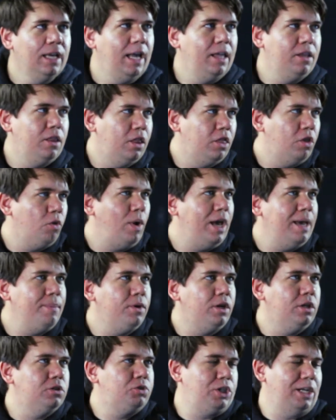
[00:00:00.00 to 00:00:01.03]
And the way I'm
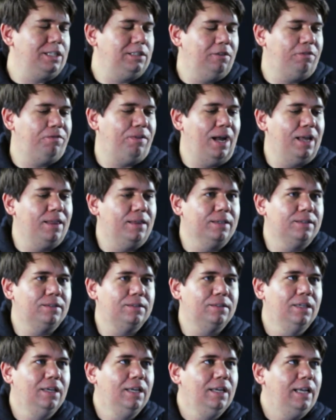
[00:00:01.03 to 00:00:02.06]
going to justify
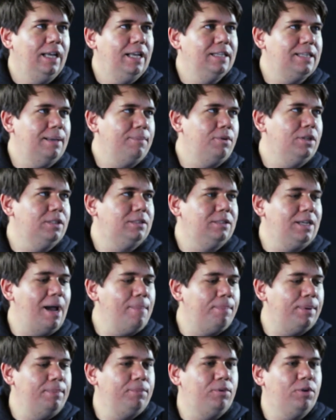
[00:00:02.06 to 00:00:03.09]
this is I'm going to
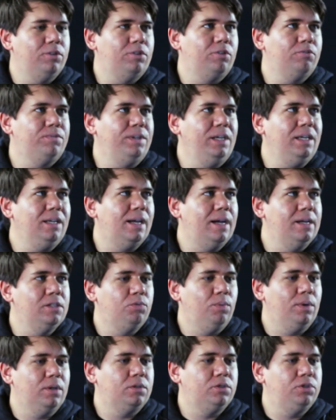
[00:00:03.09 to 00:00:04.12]
stop and I'm going to
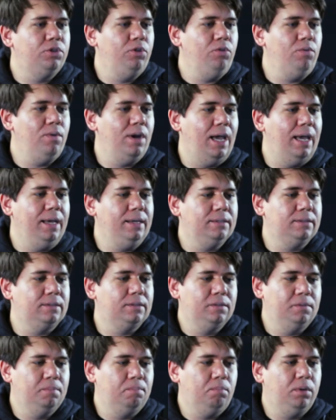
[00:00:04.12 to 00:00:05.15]
realize, well,
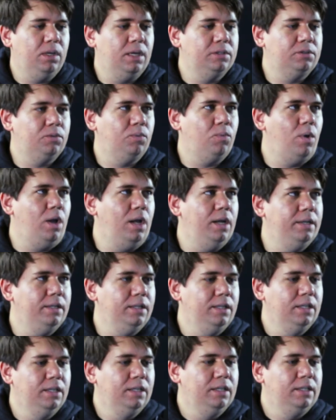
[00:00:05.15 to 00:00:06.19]
2x plus
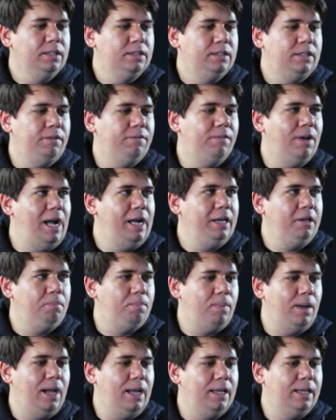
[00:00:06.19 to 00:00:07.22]
1 divided
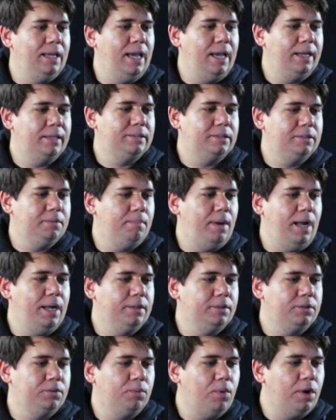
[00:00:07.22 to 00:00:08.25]
by x
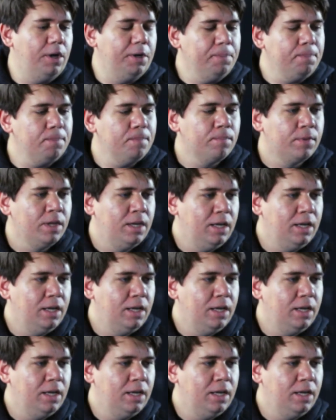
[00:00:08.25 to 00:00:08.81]
minus 1,